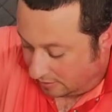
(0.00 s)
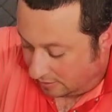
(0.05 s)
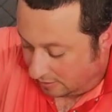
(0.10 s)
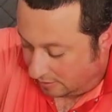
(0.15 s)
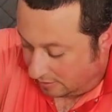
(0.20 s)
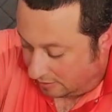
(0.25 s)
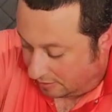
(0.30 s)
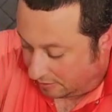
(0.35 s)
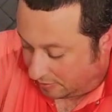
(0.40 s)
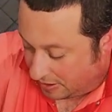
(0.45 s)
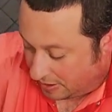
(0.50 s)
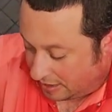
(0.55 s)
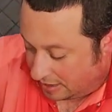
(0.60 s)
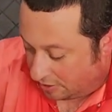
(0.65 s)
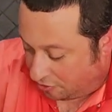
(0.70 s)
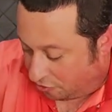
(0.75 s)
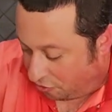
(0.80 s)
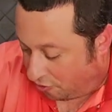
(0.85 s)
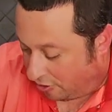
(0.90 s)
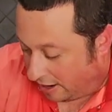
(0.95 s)
the pan
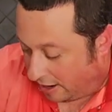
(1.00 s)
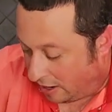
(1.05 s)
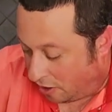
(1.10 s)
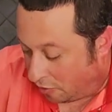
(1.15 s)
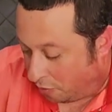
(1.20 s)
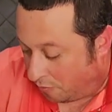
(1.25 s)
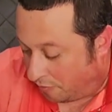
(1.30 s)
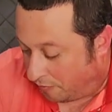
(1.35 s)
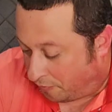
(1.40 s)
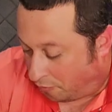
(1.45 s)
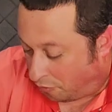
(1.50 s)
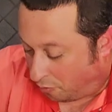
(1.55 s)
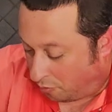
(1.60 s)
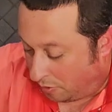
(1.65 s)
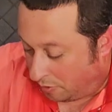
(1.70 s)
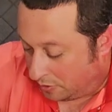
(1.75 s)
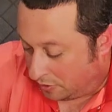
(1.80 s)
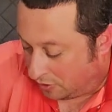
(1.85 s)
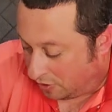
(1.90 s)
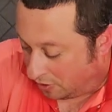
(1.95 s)
dry out before we
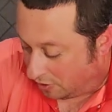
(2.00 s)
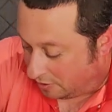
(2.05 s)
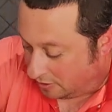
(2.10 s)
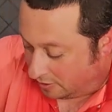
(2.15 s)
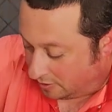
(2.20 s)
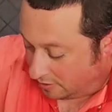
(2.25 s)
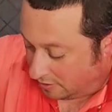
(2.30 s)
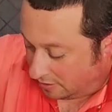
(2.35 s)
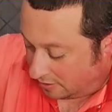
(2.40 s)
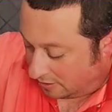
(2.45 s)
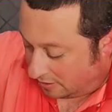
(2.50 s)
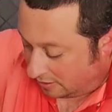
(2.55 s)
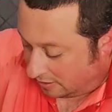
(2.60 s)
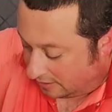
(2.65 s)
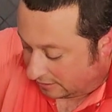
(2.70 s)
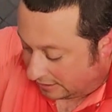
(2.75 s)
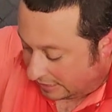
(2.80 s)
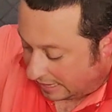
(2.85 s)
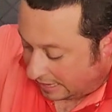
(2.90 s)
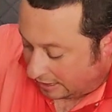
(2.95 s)
start
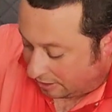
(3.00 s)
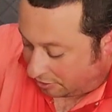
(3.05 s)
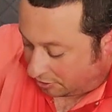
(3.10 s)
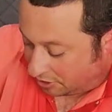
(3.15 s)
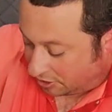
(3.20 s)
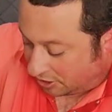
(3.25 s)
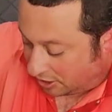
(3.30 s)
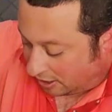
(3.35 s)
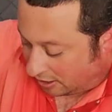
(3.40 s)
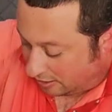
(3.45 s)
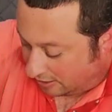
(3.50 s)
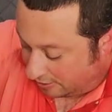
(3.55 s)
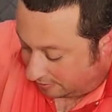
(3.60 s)
to add our stock.